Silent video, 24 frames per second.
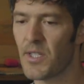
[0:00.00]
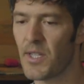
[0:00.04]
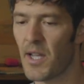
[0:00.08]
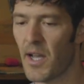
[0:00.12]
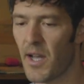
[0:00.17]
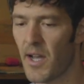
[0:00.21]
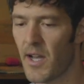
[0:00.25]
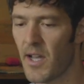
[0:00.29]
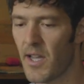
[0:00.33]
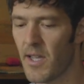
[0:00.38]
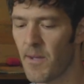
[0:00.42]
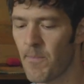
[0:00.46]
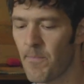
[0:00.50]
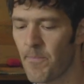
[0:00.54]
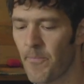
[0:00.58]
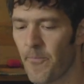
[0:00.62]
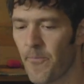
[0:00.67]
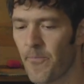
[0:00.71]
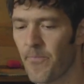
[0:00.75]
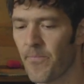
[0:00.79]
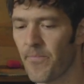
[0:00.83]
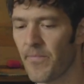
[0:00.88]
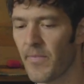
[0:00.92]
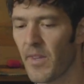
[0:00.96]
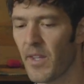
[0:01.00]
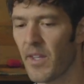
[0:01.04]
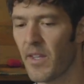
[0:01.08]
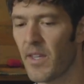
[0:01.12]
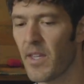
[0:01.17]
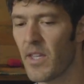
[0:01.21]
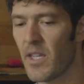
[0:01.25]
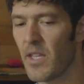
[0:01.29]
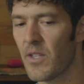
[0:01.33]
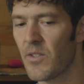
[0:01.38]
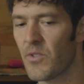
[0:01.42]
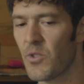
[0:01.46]
time
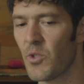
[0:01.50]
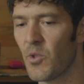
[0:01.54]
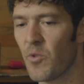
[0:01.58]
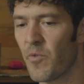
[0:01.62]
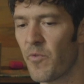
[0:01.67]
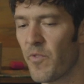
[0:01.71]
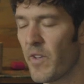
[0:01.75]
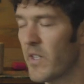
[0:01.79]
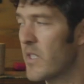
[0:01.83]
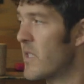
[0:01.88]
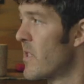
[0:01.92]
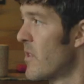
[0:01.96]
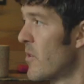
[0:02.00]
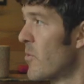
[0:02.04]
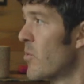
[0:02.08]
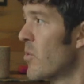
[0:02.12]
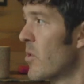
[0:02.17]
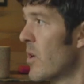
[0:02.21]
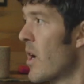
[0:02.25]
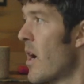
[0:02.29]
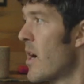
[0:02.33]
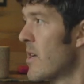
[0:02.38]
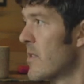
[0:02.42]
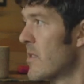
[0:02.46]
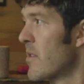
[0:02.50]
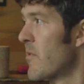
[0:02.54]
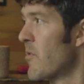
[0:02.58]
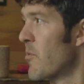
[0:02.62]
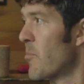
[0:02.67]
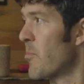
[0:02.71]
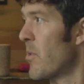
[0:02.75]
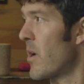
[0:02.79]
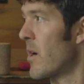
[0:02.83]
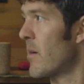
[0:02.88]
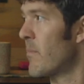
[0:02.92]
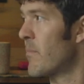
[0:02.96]
into fixing the root cause of the
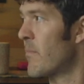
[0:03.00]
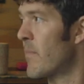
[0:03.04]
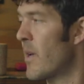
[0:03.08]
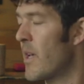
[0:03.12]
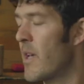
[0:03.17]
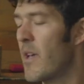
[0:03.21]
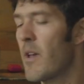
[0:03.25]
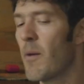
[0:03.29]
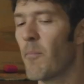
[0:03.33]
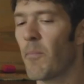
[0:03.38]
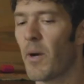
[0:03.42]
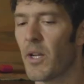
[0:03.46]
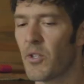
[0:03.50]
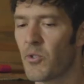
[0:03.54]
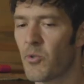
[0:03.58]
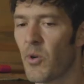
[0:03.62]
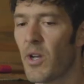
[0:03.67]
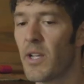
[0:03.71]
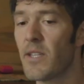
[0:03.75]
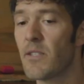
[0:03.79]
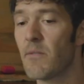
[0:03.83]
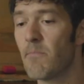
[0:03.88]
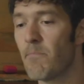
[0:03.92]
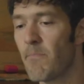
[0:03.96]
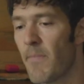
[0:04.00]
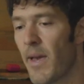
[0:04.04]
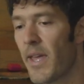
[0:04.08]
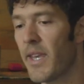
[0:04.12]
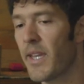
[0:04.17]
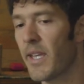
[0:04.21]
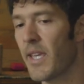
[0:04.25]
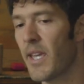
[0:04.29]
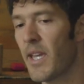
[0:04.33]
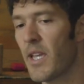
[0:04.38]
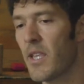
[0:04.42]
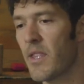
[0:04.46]
problem. By trying to
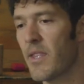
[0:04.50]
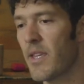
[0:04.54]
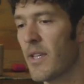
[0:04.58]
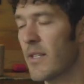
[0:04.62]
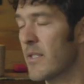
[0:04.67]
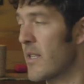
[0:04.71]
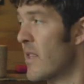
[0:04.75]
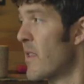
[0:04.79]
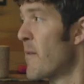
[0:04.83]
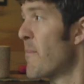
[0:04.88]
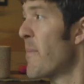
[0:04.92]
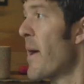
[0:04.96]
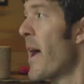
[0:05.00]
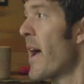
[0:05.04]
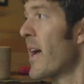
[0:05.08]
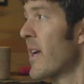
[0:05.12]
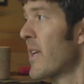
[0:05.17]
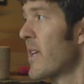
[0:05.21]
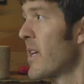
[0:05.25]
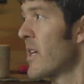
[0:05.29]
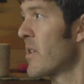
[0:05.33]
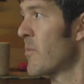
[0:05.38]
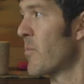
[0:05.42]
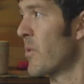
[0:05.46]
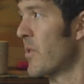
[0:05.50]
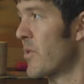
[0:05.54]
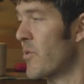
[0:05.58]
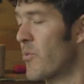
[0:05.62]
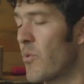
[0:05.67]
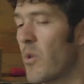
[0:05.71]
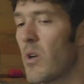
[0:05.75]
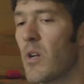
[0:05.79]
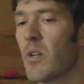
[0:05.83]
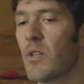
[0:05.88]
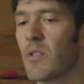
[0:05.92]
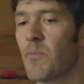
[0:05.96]
medicate things on the back end with
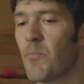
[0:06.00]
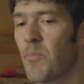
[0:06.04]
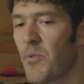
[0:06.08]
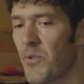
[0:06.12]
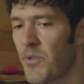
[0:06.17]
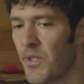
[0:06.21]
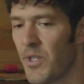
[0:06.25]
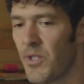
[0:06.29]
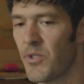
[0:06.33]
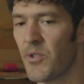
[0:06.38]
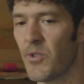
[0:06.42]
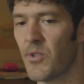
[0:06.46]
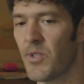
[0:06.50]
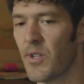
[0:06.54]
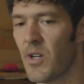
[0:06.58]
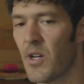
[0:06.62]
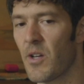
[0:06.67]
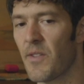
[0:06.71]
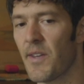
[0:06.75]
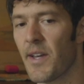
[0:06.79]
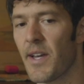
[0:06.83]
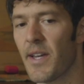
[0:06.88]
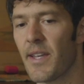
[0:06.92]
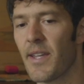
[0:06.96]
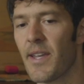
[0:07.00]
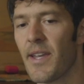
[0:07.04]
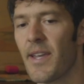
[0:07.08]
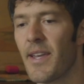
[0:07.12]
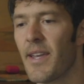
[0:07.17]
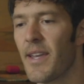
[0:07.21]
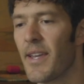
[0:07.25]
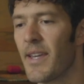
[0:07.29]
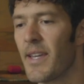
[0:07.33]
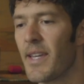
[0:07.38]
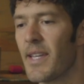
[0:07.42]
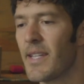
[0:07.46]
drugs, procedures, and all that.
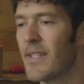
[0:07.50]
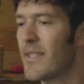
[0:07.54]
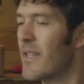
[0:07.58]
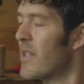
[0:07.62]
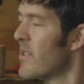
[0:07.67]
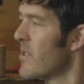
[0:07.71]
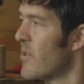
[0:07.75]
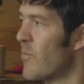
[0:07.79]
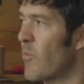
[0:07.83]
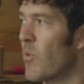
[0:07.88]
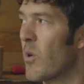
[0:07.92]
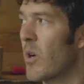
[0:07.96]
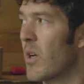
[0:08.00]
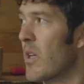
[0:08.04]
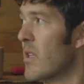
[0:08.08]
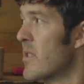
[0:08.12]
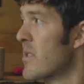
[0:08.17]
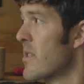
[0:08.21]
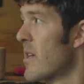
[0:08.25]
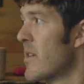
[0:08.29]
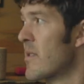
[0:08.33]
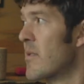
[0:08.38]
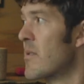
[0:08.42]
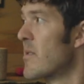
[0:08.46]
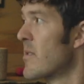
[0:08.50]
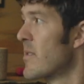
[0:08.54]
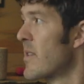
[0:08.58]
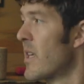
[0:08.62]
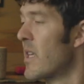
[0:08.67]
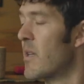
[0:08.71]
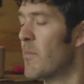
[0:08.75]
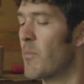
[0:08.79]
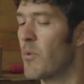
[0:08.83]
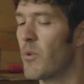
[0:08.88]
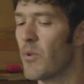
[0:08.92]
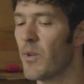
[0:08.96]
It doesn't work. It's not
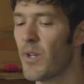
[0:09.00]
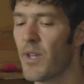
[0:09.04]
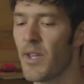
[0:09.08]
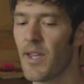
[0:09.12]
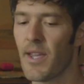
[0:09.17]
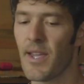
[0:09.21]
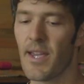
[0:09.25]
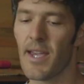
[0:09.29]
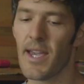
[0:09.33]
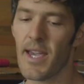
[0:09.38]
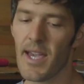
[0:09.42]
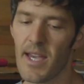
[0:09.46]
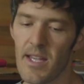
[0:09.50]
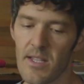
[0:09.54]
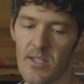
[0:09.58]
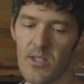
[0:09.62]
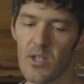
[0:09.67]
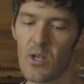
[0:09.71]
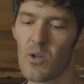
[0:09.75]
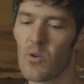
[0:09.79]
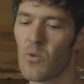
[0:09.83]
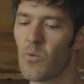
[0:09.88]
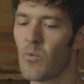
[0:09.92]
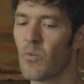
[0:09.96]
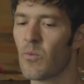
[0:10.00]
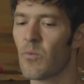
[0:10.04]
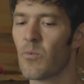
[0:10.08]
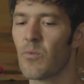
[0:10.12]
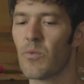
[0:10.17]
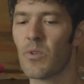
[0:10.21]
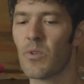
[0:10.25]
sustainable. And so,